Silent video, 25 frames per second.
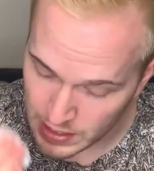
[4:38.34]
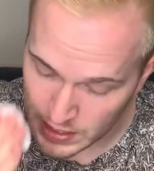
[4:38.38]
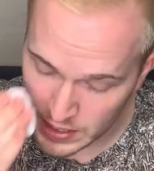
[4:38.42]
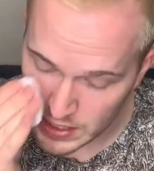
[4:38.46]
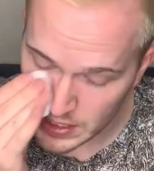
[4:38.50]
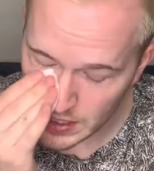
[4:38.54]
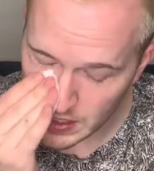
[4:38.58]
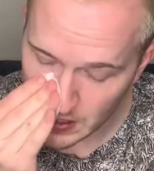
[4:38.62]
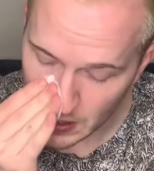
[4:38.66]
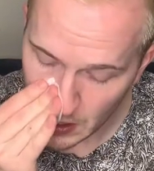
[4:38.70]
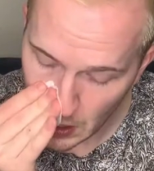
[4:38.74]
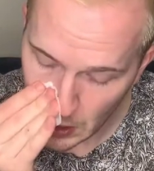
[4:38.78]

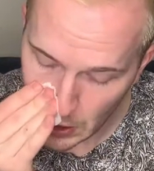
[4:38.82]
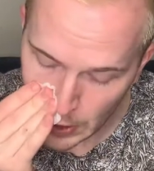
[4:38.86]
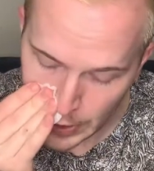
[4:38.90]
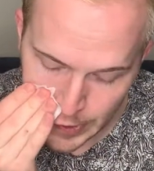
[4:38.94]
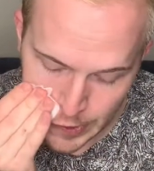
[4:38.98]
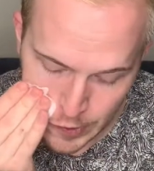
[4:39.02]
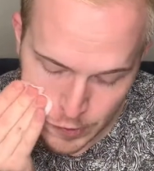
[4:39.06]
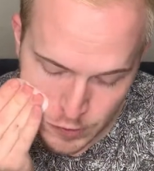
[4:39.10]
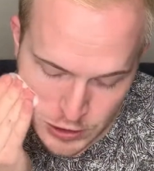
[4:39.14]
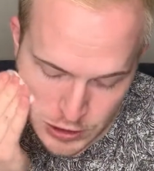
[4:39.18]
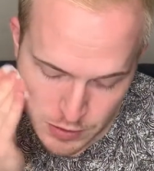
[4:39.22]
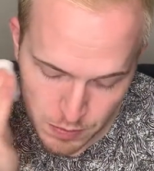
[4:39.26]
Indian
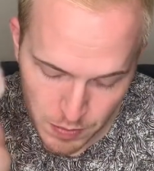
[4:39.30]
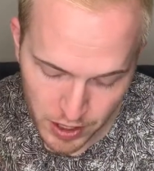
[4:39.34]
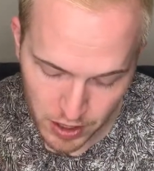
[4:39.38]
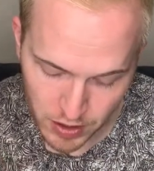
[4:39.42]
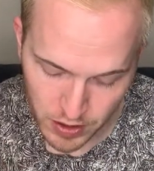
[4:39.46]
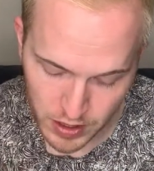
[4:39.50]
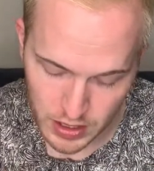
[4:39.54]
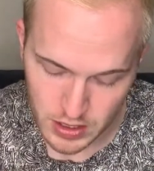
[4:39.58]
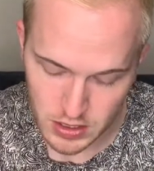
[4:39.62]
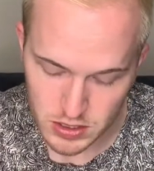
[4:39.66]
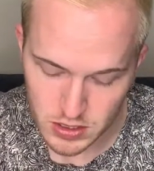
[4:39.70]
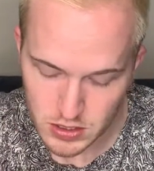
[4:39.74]

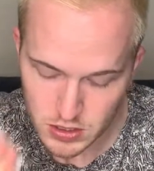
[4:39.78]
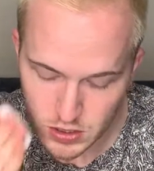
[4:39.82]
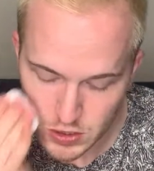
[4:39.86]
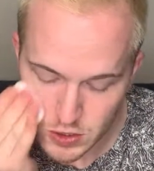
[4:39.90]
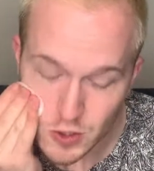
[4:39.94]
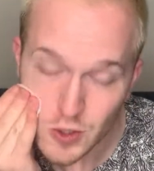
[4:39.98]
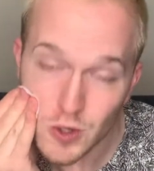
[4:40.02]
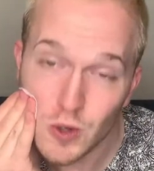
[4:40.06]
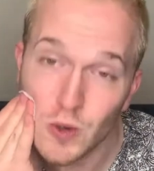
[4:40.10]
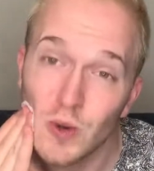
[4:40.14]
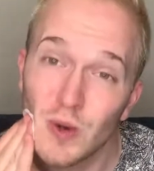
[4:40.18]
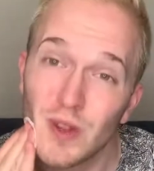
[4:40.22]
gooseberry to
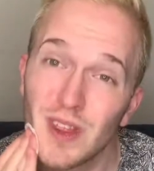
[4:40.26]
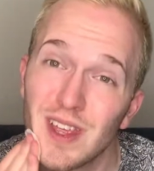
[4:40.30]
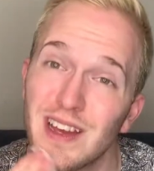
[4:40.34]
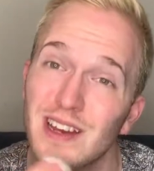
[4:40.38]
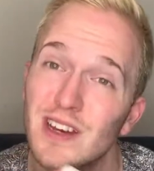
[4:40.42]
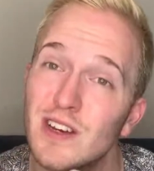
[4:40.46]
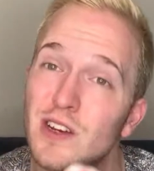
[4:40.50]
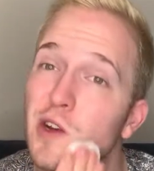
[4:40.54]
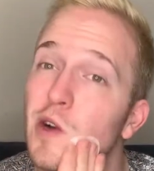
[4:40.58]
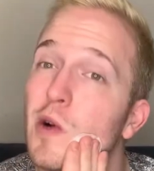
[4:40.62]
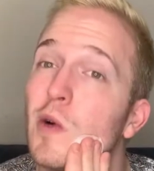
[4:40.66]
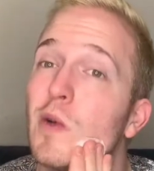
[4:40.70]
soothe
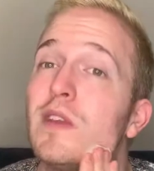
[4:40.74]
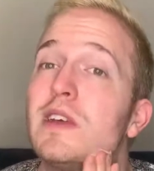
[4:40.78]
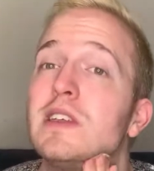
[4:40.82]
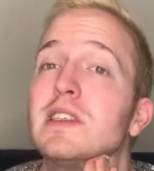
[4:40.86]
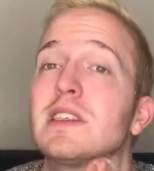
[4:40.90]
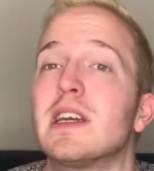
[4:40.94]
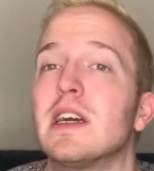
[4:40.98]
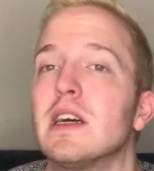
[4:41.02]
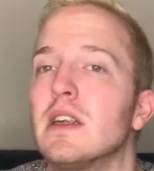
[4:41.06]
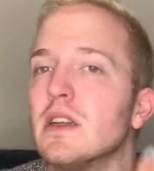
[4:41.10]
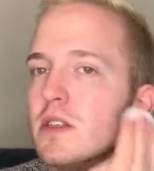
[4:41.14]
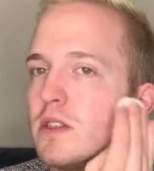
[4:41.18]
and tone the
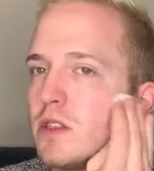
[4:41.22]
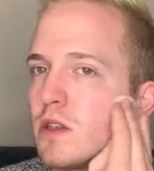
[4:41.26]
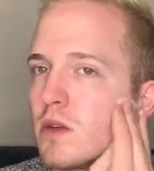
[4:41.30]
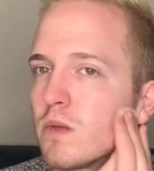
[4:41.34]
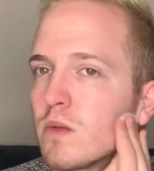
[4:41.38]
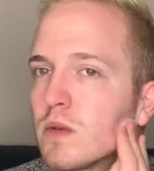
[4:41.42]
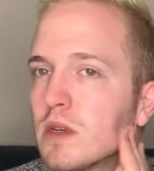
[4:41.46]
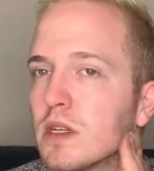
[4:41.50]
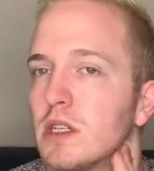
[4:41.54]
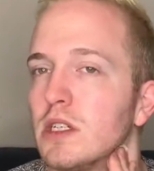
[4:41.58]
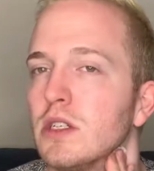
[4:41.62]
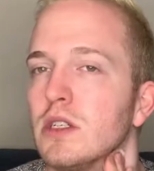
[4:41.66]
skin. So
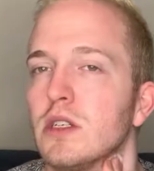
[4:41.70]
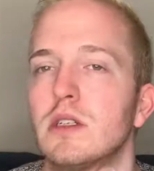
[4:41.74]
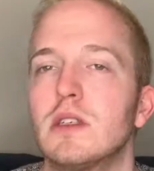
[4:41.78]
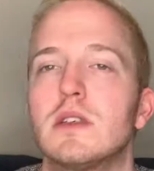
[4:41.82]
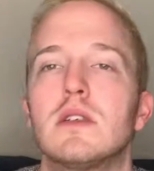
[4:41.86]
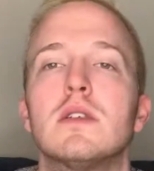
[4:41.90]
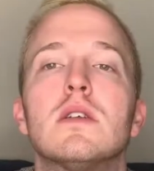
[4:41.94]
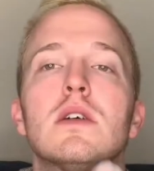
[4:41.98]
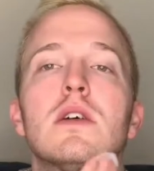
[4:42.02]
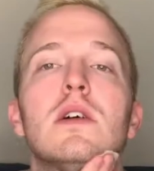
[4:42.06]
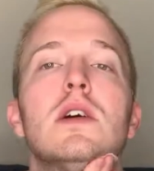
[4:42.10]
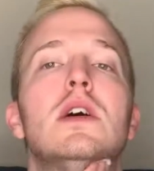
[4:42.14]
really
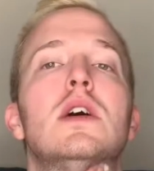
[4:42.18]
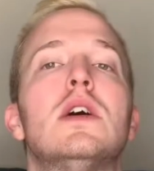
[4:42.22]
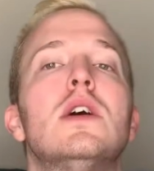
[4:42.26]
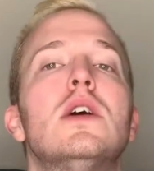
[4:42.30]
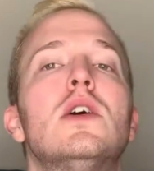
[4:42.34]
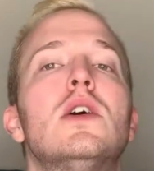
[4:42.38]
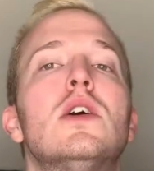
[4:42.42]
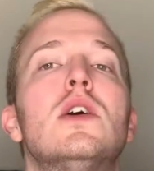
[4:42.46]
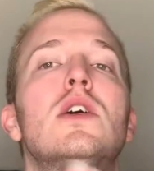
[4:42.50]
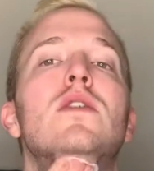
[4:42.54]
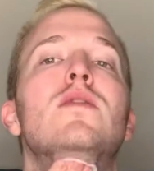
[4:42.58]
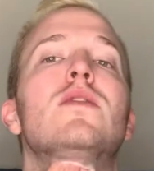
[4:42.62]
just
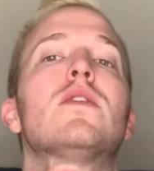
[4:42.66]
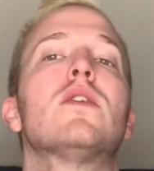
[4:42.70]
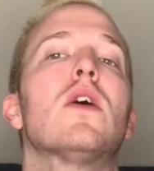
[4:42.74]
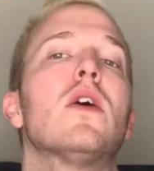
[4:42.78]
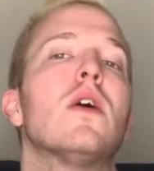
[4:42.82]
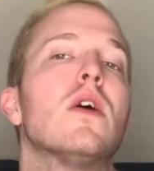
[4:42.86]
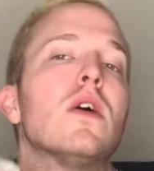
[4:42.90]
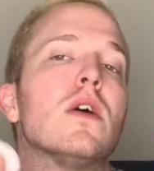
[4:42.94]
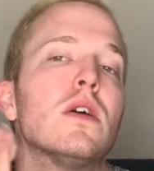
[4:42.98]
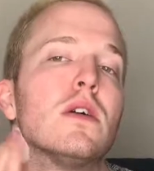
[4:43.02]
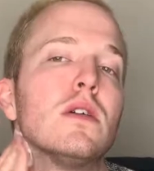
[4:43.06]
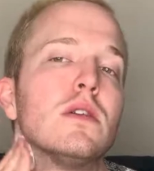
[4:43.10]

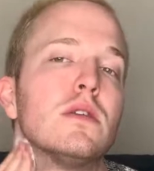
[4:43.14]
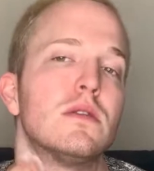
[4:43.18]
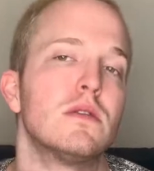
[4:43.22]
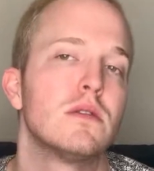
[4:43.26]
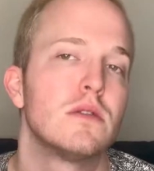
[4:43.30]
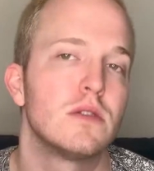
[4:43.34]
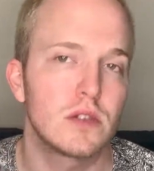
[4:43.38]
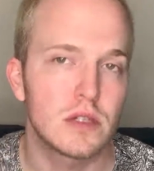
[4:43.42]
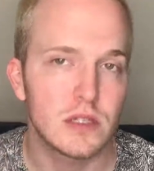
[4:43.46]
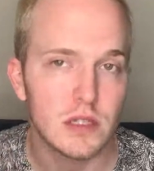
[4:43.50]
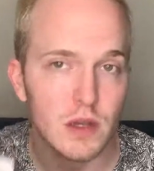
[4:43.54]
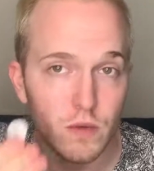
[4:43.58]
overall,
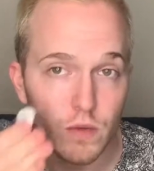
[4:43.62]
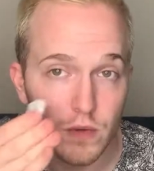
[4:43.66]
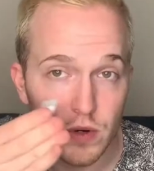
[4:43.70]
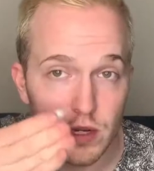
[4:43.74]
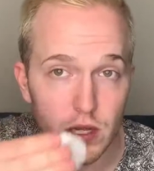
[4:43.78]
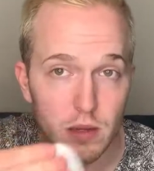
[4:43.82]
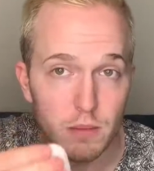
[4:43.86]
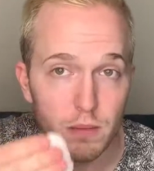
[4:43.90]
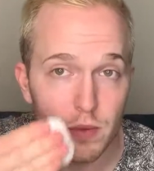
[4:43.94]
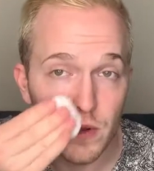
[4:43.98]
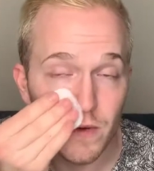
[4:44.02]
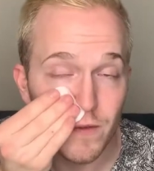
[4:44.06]
just a
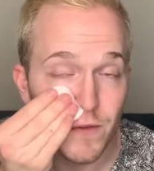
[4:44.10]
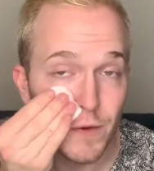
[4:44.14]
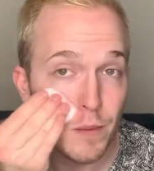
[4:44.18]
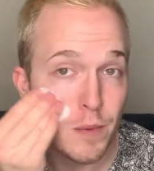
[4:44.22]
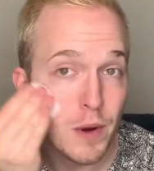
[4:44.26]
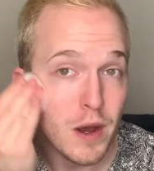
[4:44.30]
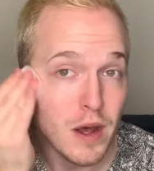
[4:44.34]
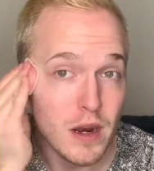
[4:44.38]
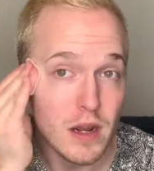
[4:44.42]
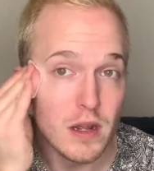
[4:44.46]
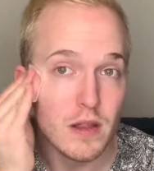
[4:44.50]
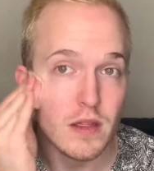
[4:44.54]
really beautiful
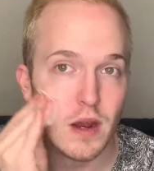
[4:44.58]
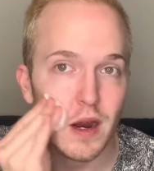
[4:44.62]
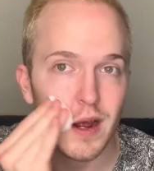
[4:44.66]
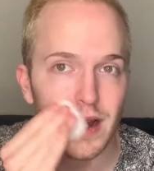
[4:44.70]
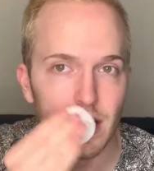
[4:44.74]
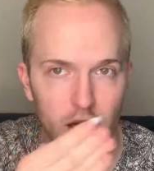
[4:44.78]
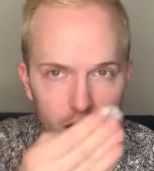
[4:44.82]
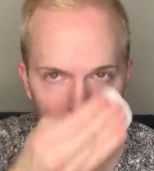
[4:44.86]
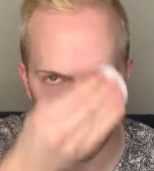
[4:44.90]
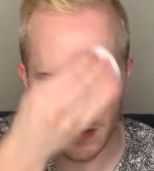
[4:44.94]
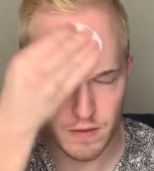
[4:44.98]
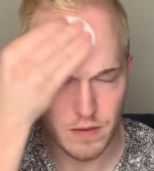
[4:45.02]
product that
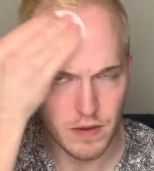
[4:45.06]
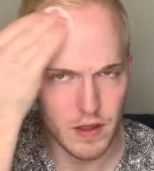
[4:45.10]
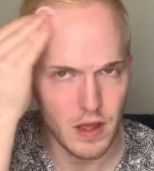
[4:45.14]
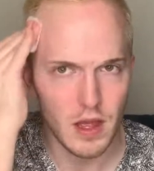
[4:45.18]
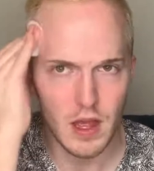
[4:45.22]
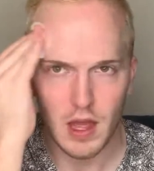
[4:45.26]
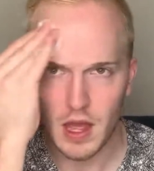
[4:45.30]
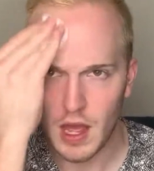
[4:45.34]
I love.